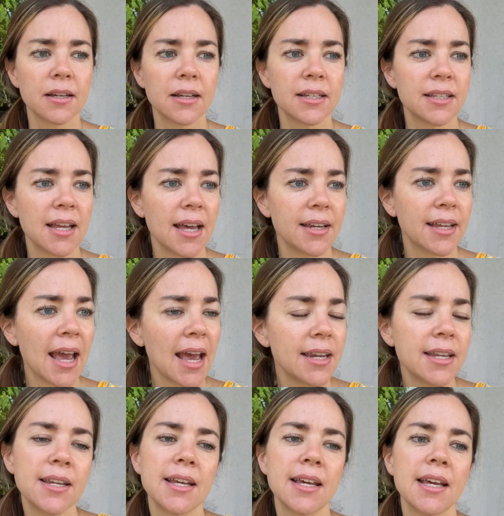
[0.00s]
Ted
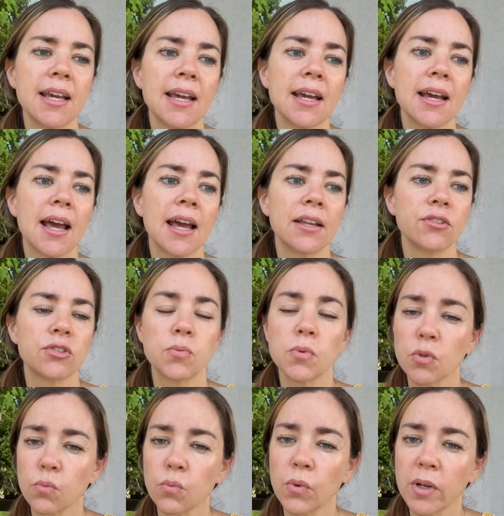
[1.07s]
Kennedy, and she
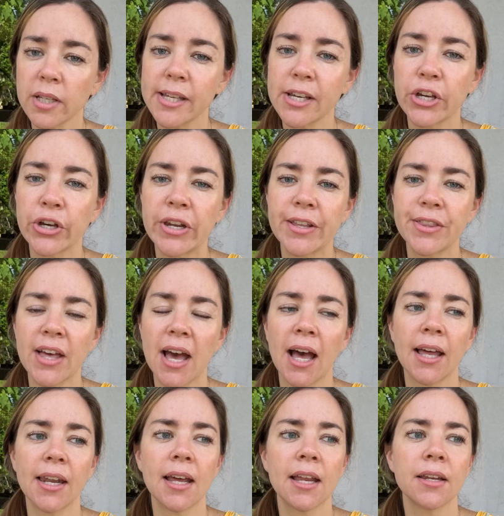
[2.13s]
was really good at
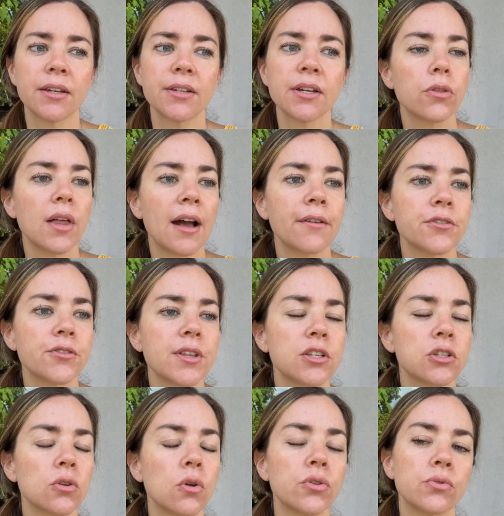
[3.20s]
that. And after they
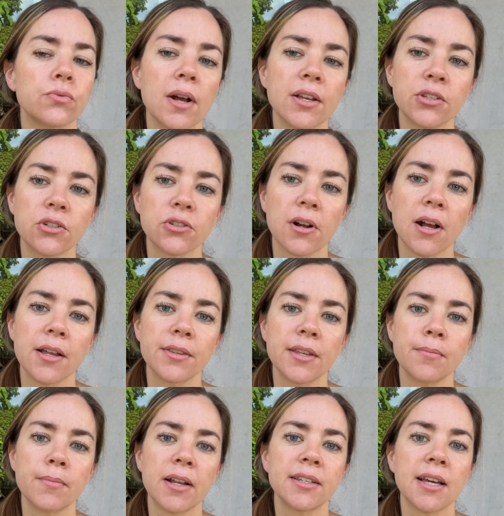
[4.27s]
sold the restaurant,
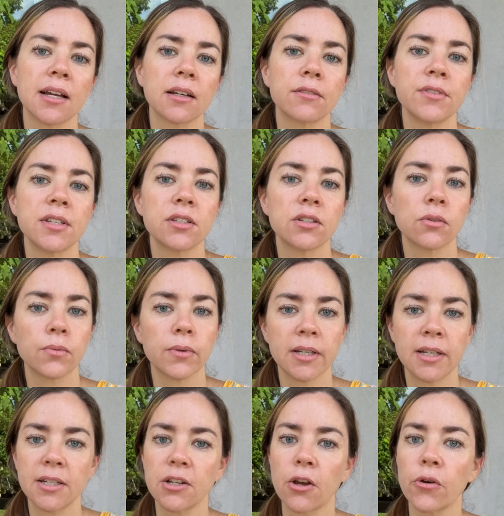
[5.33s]
then my dad convinced her, we
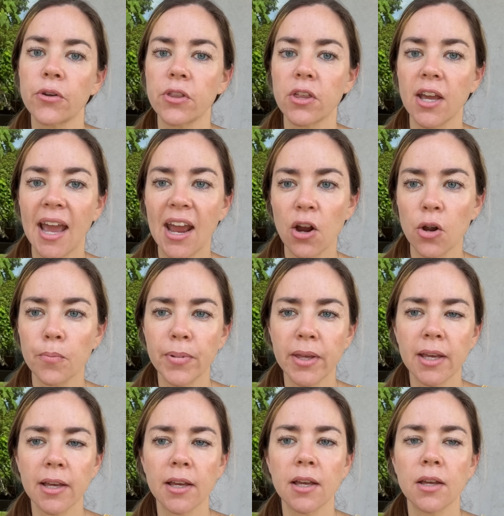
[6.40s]
need to go to the
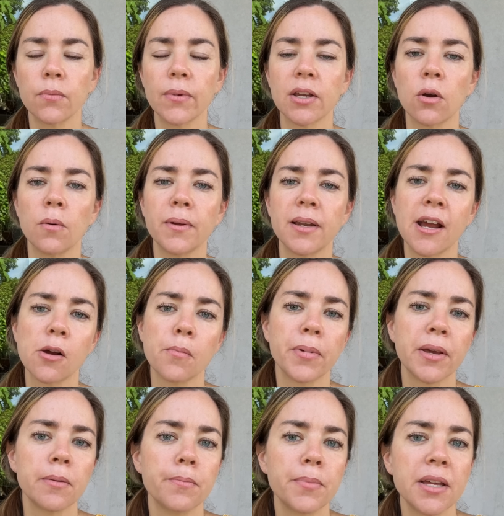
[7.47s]
Caribbean. We can open an
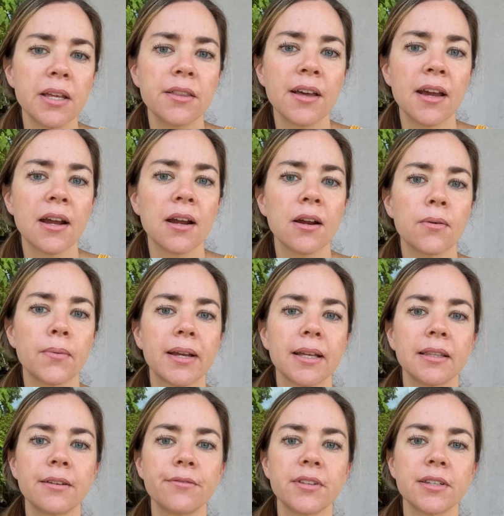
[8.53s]
Airbnb there. We
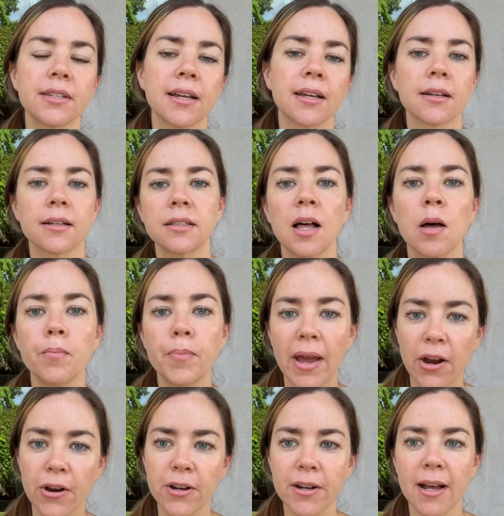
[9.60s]
can live this like club
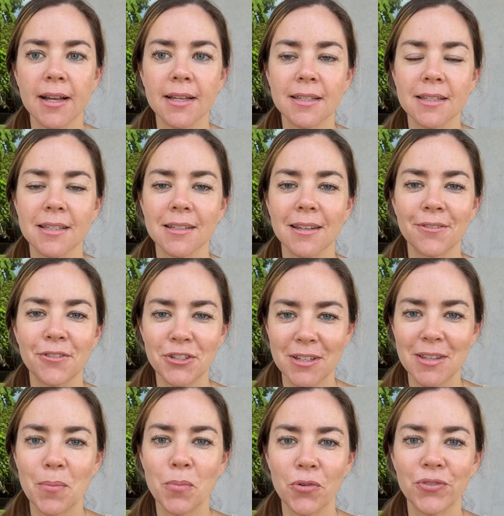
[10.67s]
paradise. Have you
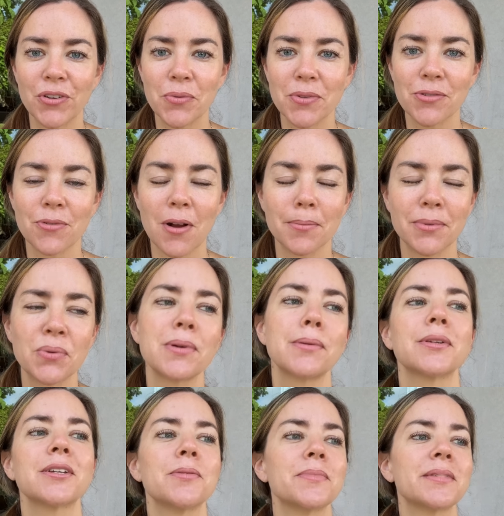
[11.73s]
seen that movie with Robin
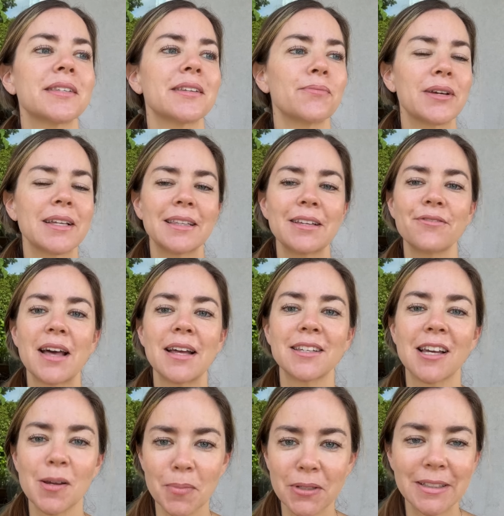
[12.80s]
Williams? You could live that
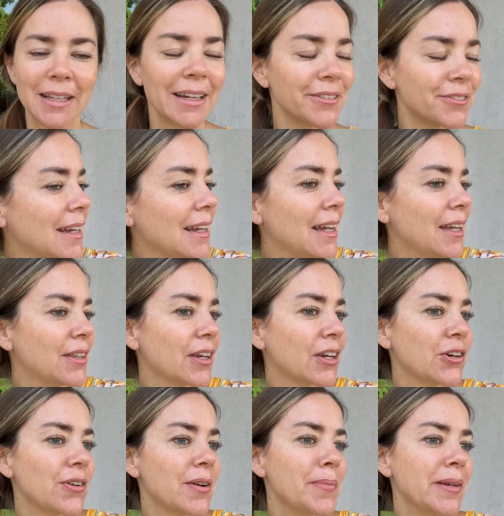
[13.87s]
type of life in the
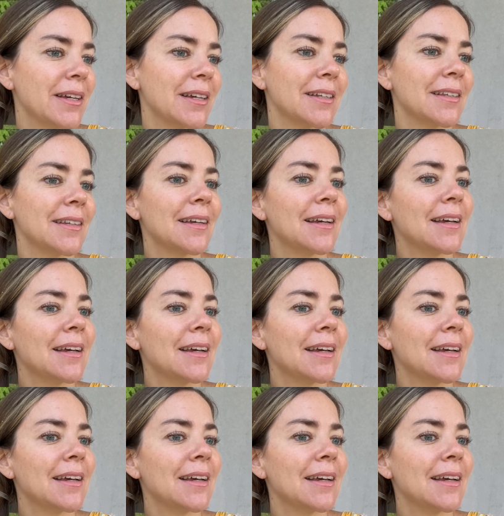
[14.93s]
Caribbean.